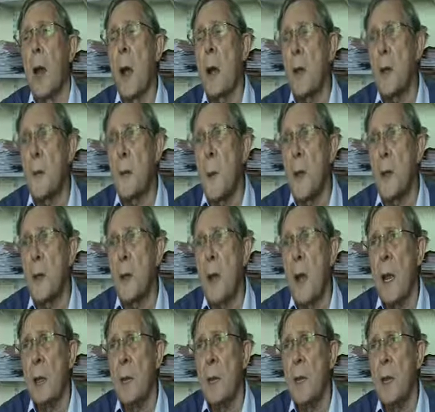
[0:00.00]
task-based
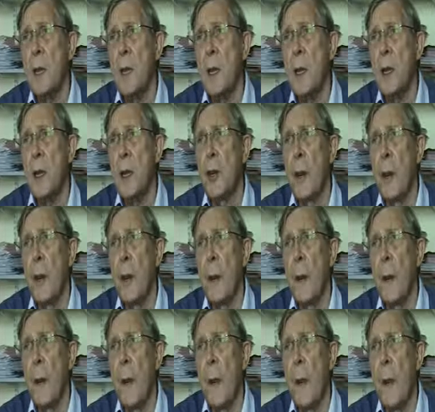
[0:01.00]
language
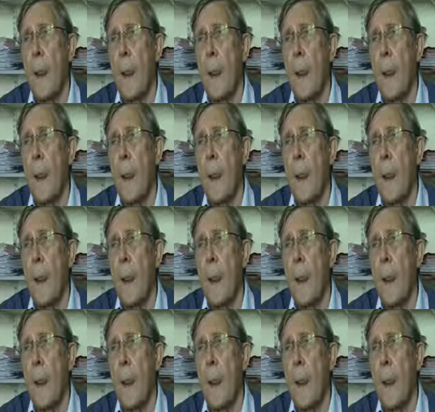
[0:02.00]
teaching